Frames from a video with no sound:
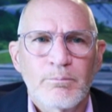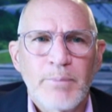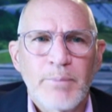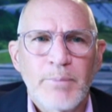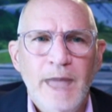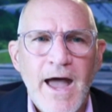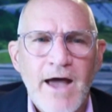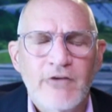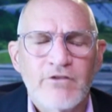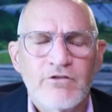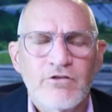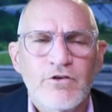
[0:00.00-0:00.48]

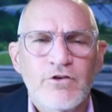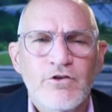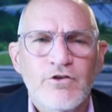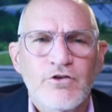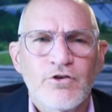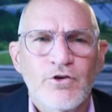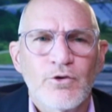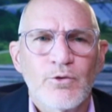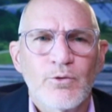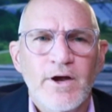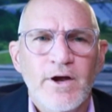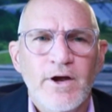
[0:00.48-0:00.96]

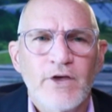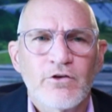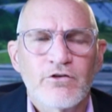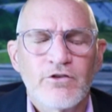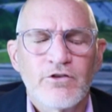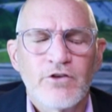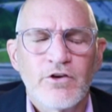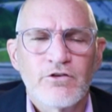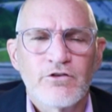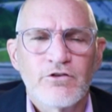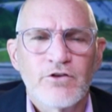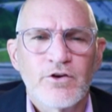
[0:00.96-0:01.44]
passenger rail
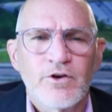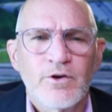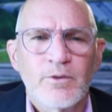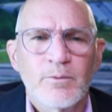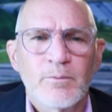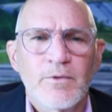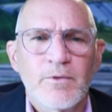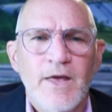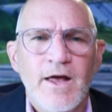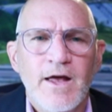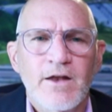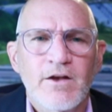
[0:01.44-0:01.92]

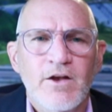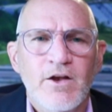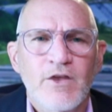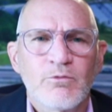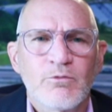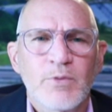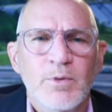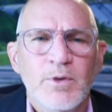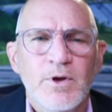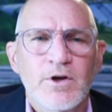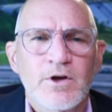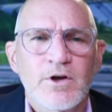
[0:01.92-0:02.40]
system that has
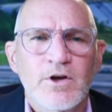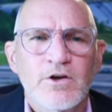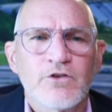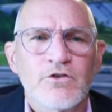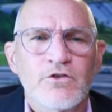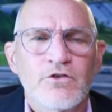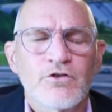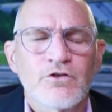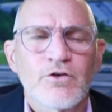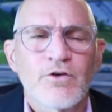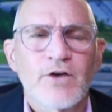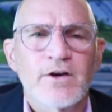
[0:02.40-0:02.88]
been
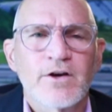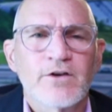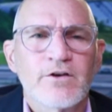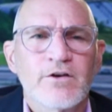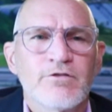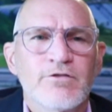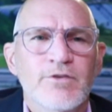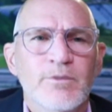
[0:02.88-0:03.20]
constructed